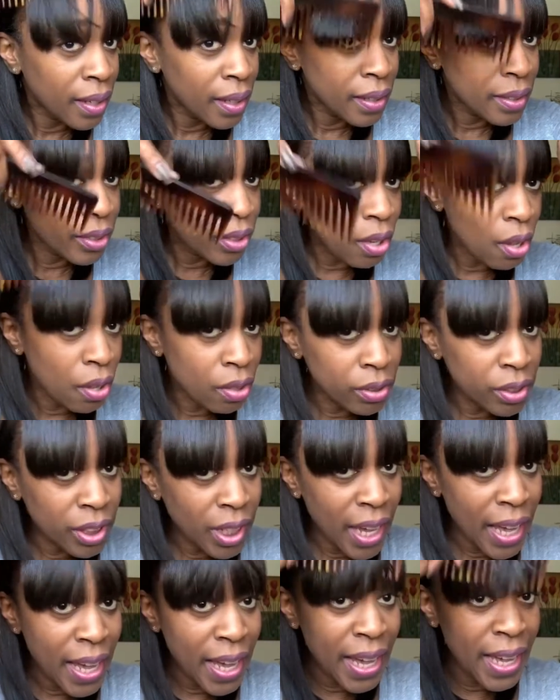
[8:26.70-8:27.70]

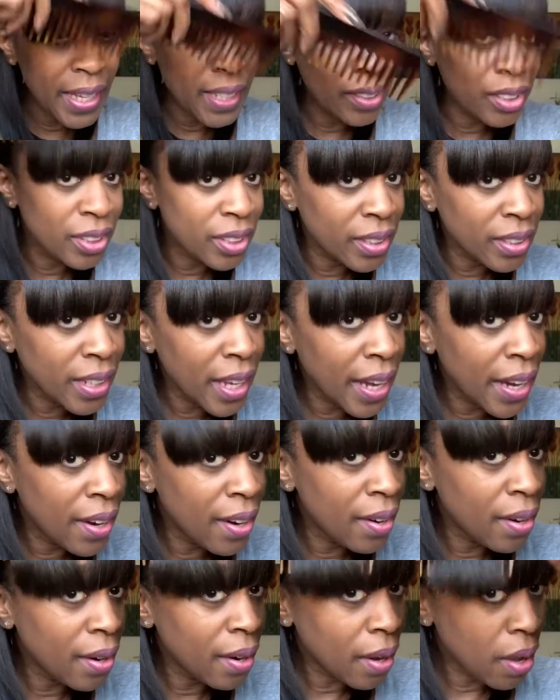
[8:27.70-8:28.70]
Dolce, it's just hair.